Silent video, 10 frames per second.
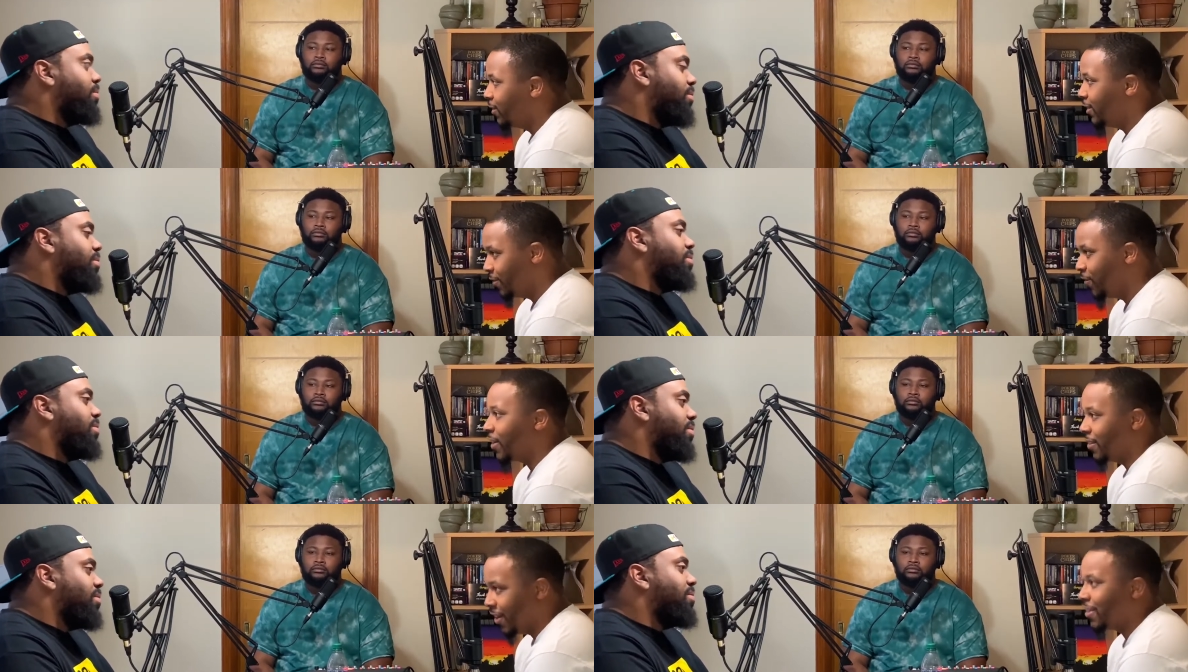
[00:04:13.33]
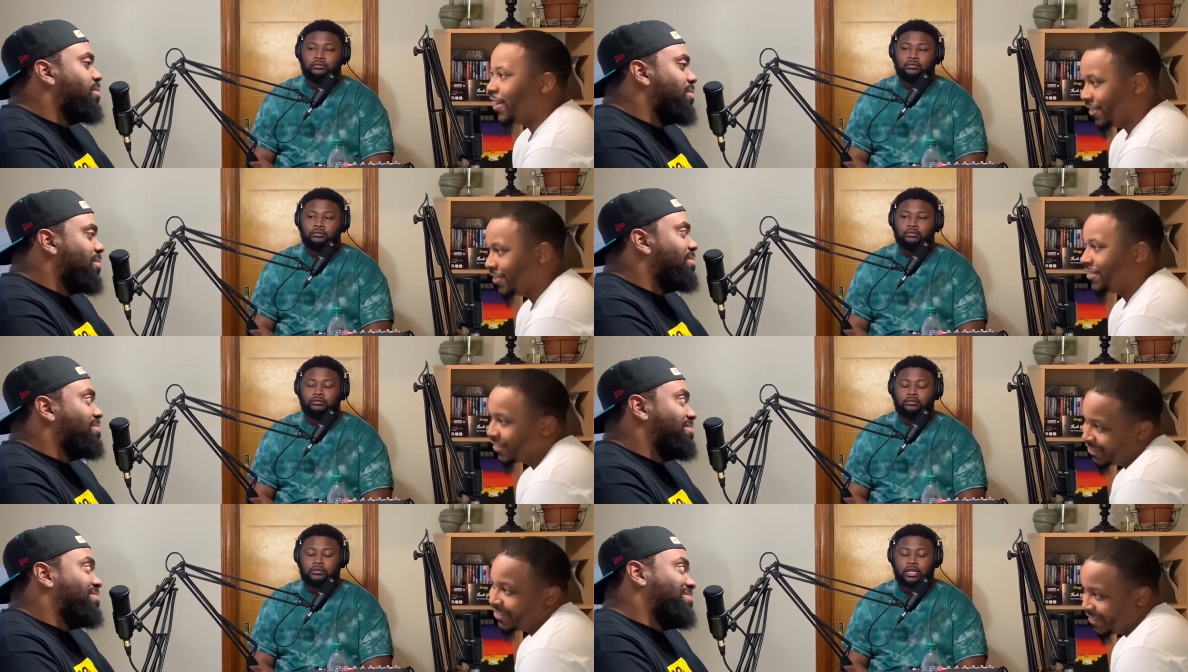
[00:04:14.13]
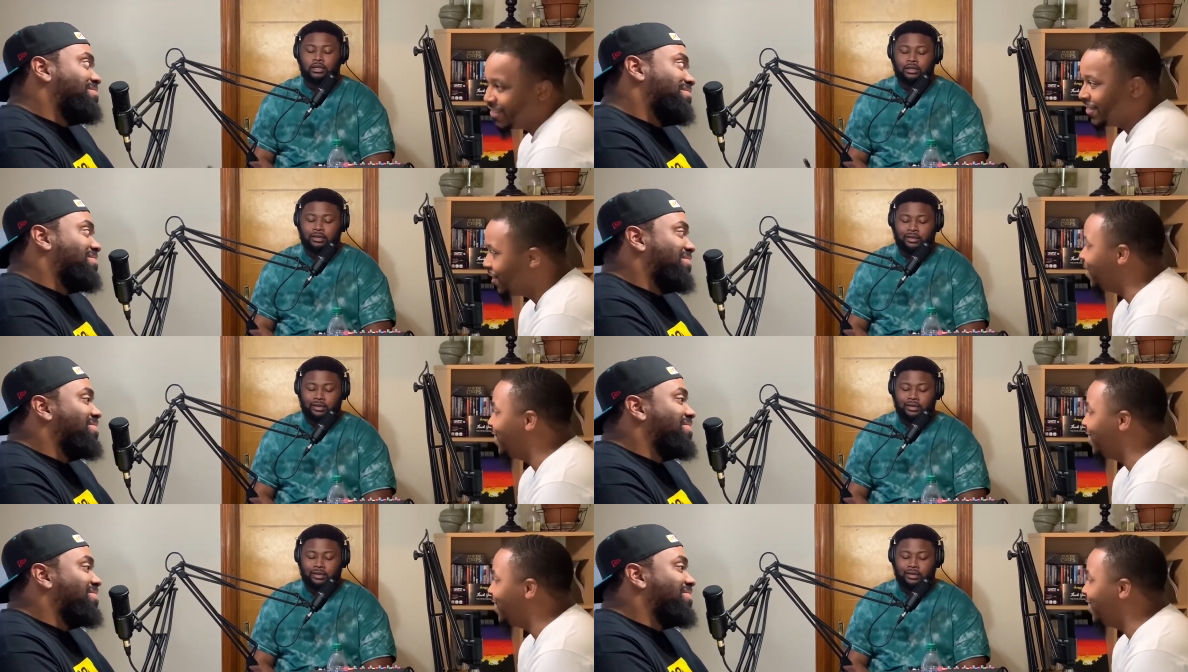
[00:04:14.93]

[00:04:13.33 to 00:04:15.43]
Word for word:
Speaker 1: he's a fucking nutcase. He's he's